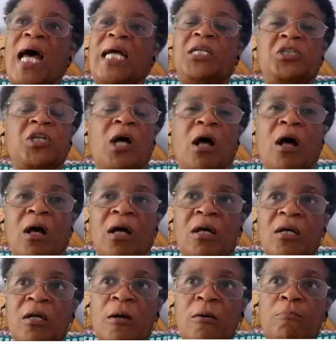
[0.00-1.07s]
HR
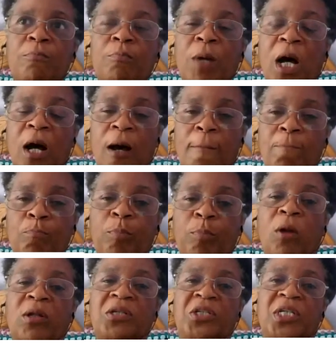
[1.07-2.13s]

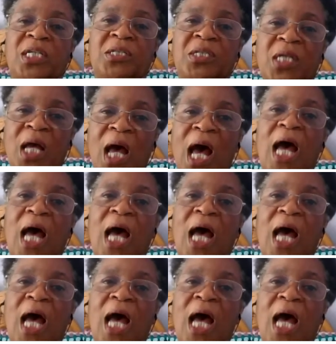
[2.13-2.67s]
policies